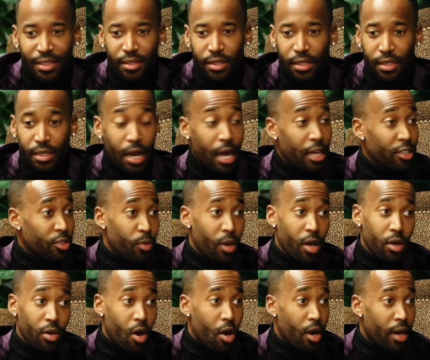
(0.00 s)
the guys
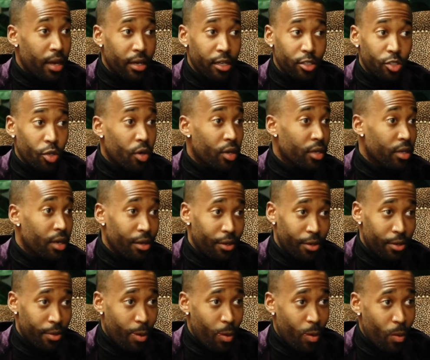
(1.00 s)
around our age or
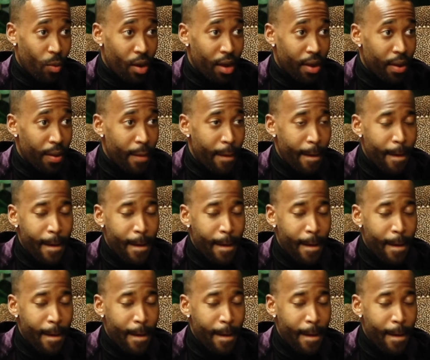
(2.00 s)
younger, right,